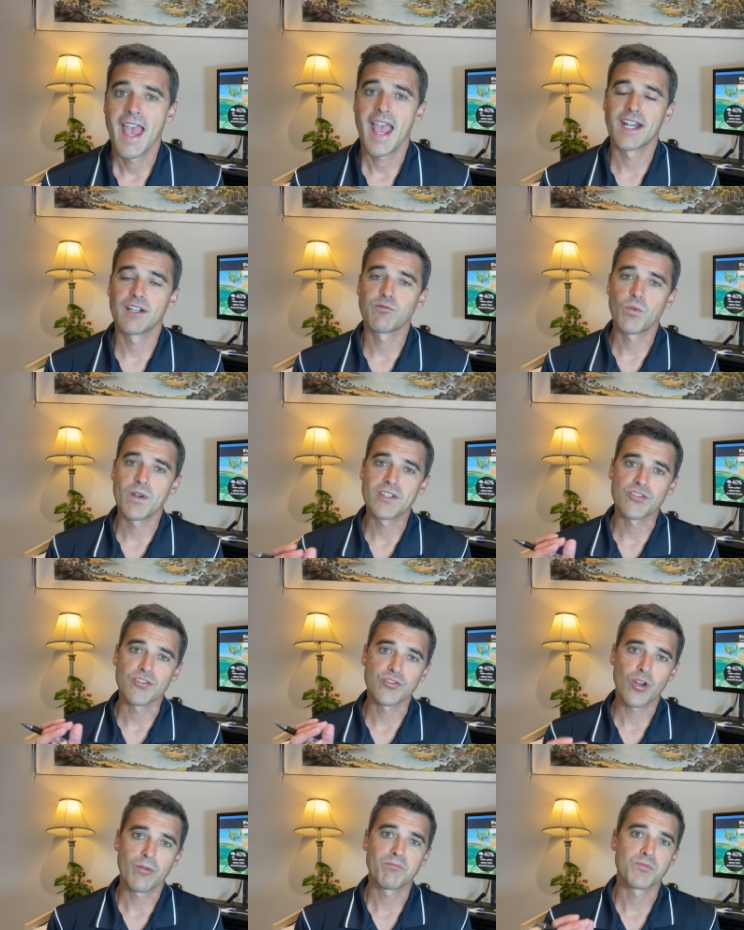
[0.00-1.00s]
And if we
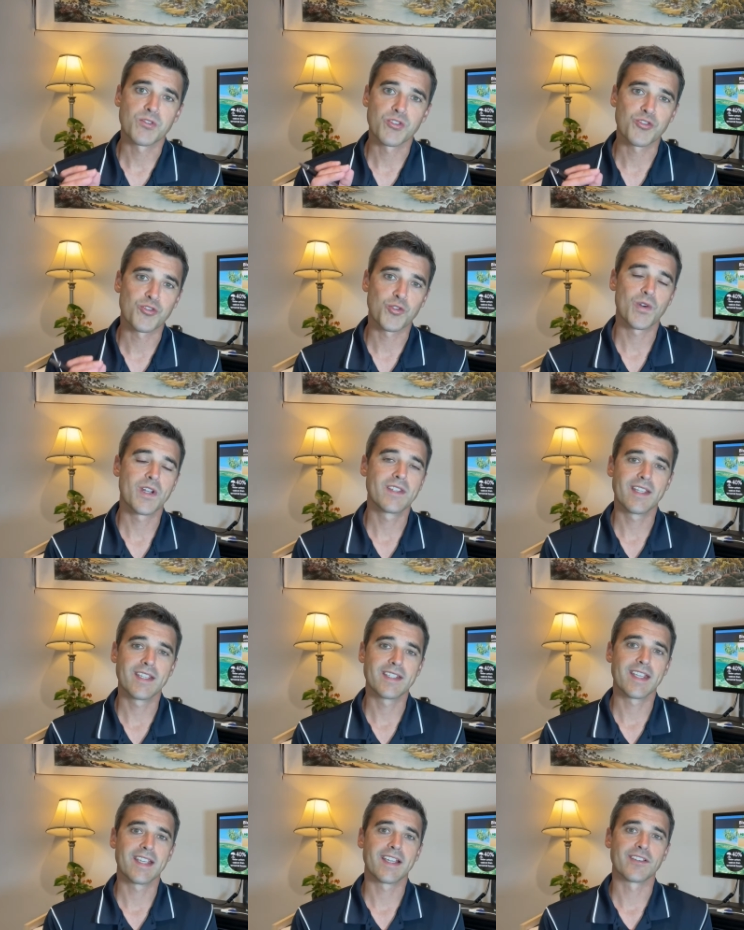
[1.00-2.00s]
stop destroying
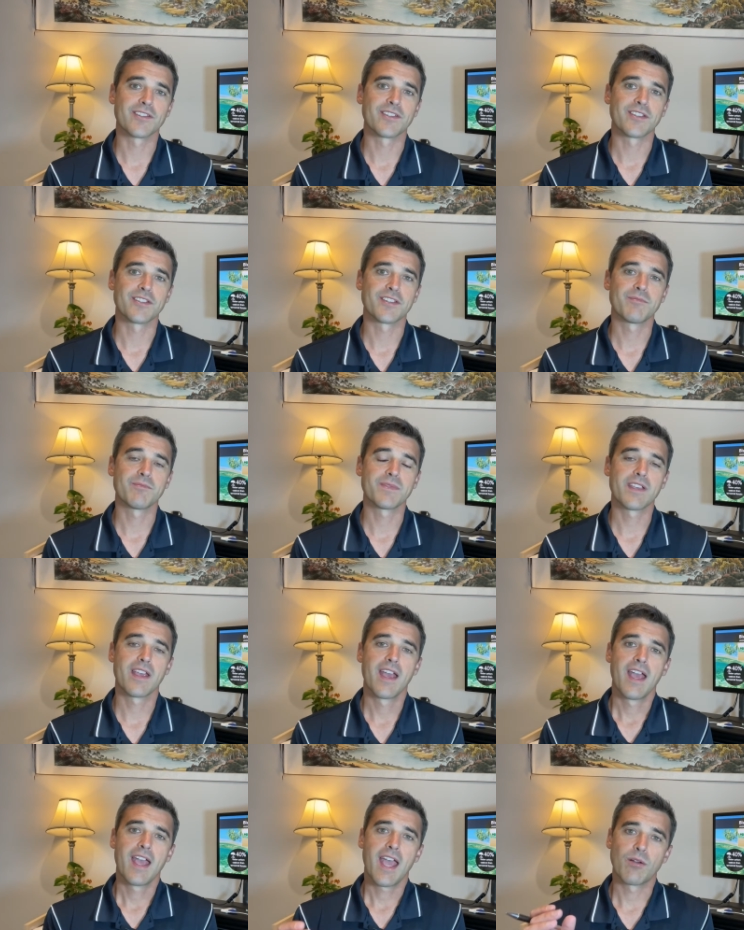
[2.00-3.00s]
these ecosystems
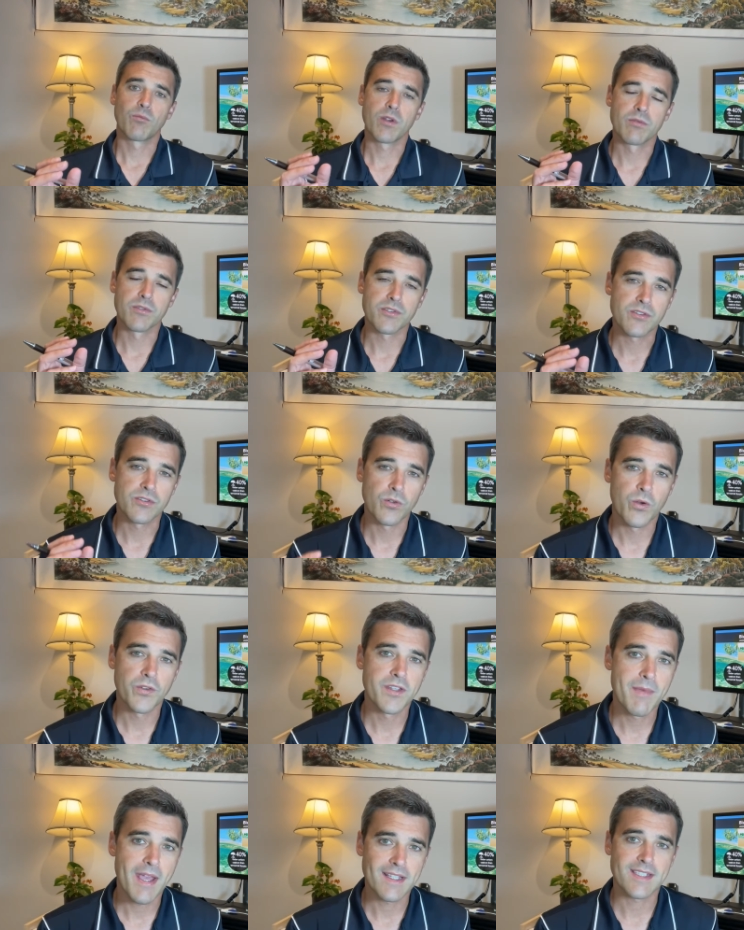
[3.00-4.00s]
and we restore
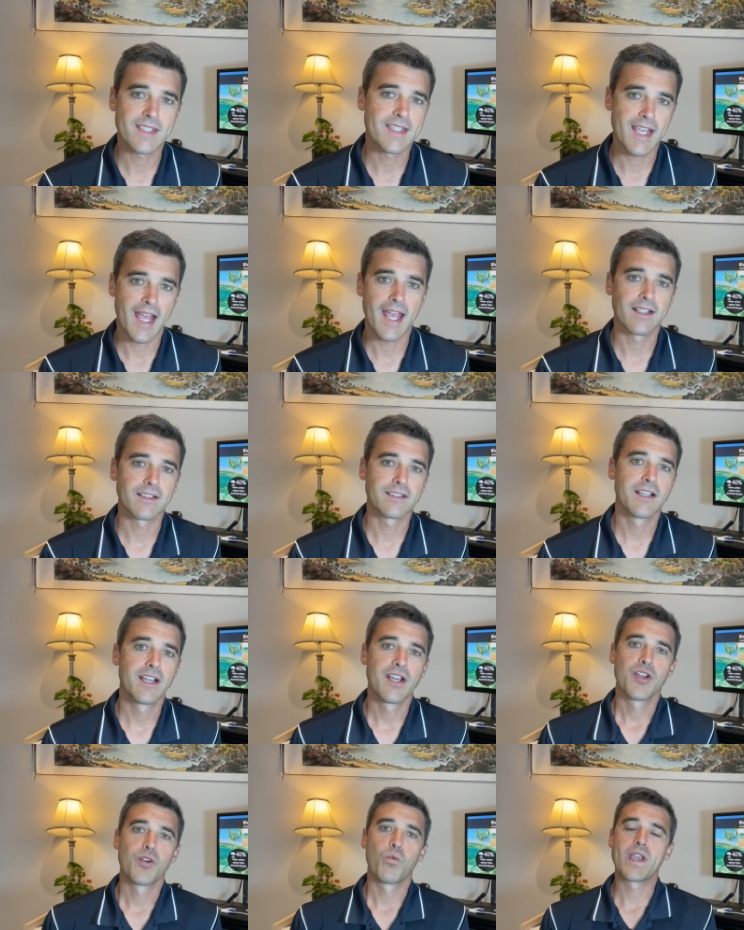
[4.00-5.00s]
them at scale,
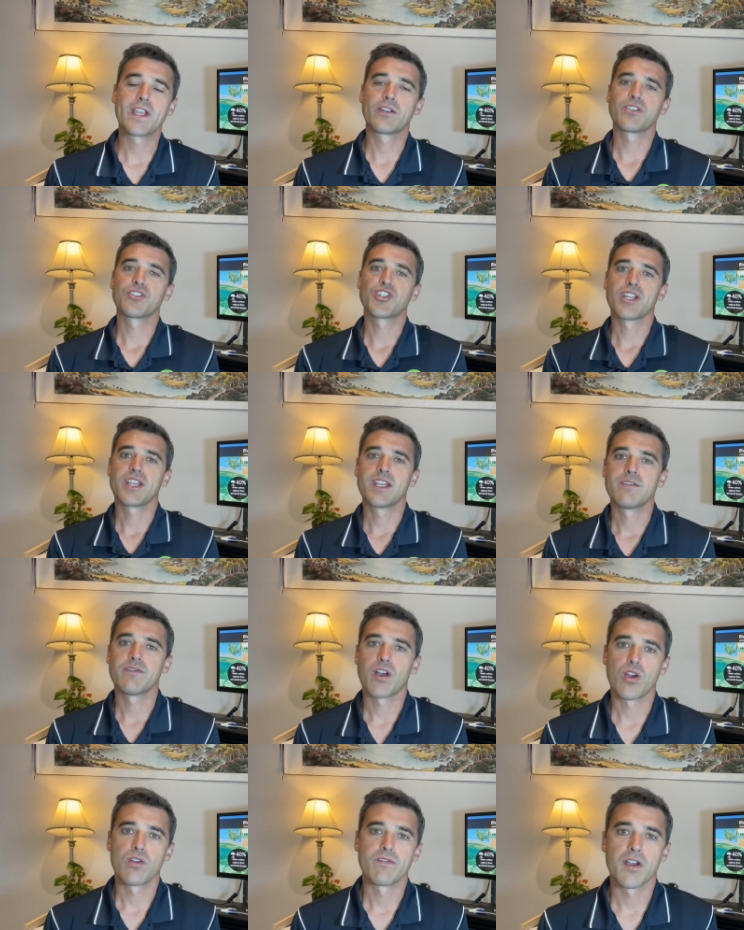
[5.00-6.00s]
we could achieve
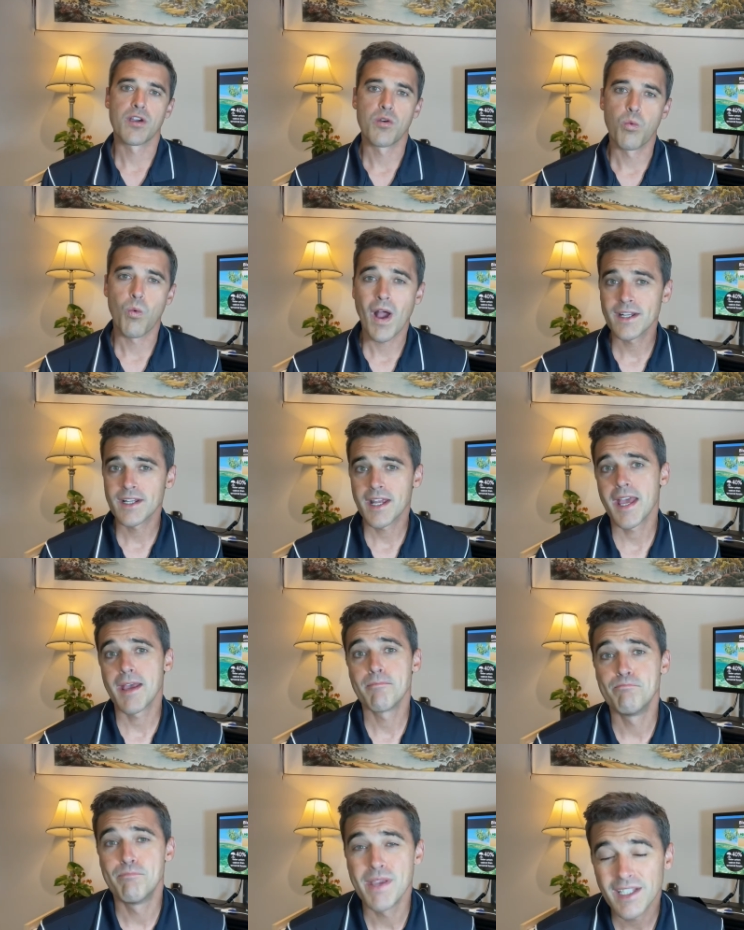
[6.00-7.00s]
over 1
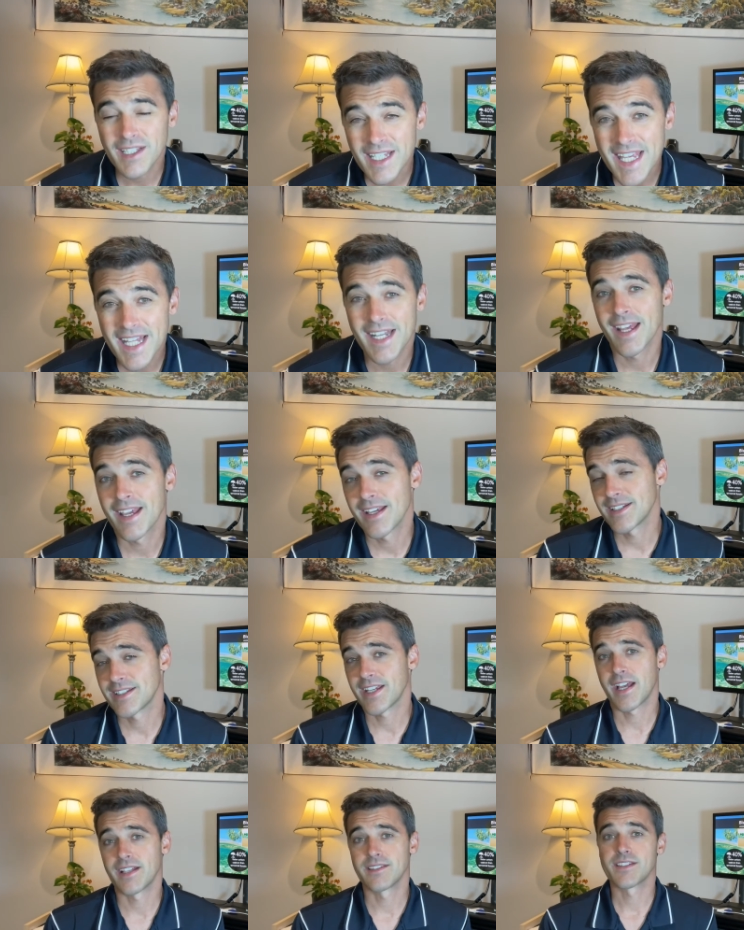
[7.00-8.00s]
billion
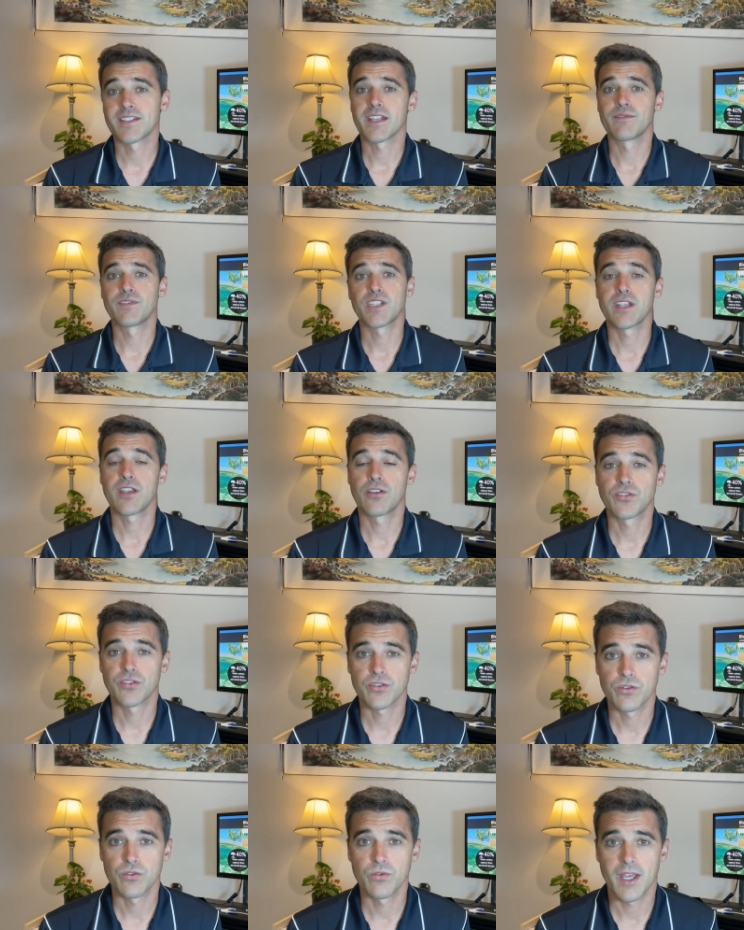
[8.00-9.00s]
tonnes of
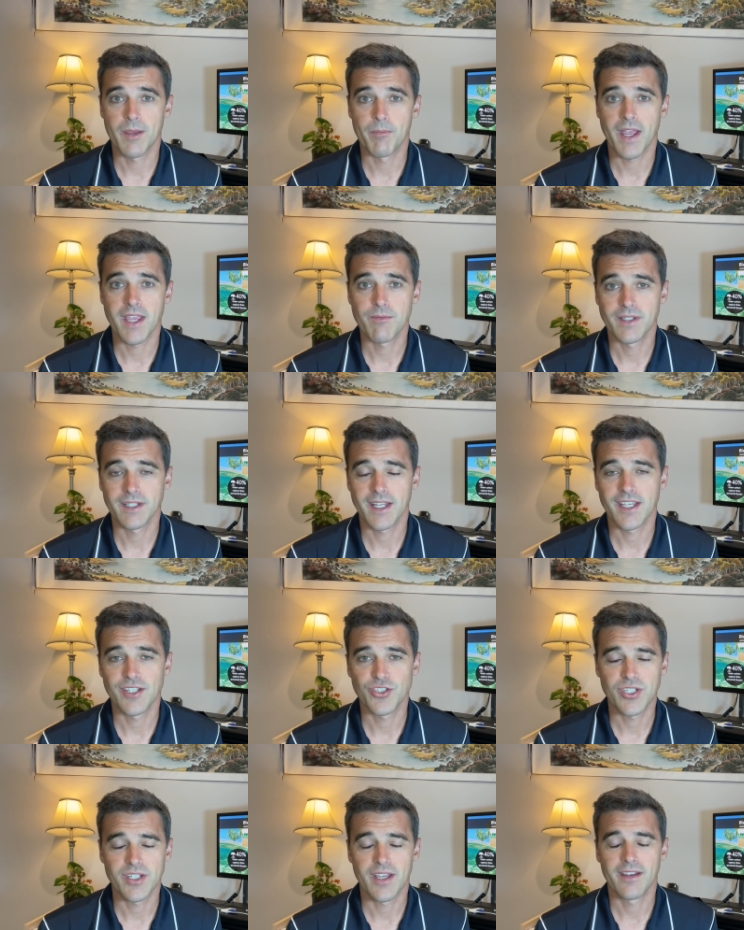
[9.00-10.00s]
CO2 abatement
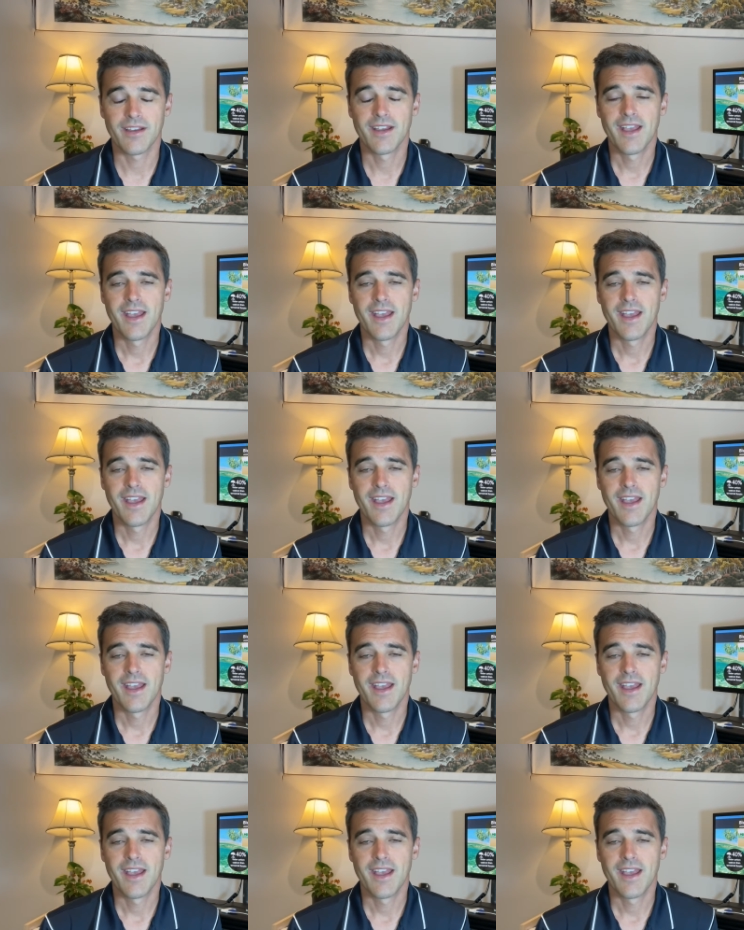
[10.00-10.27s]
each year.